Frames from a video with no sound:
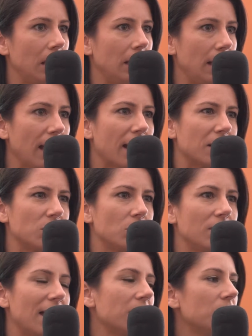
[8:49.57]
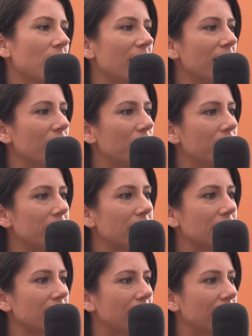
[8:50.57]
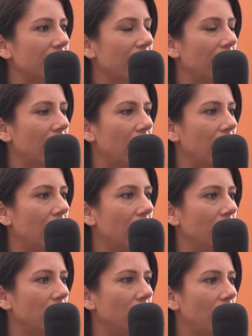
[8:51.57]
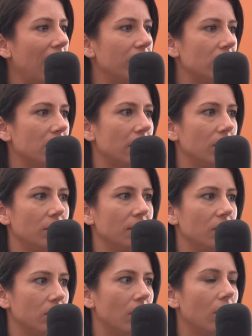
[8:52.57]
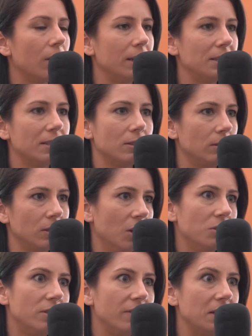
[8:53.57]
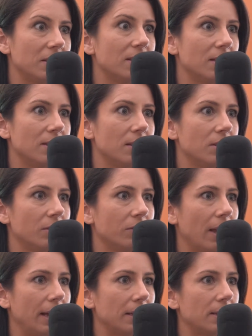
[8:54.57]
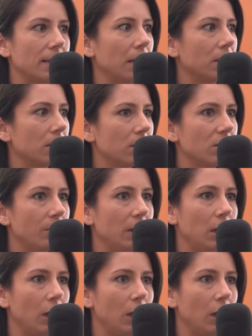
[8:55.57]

Yeah. So that's why I always like, you know, obviously I, there are in, tons of instances of like sexism and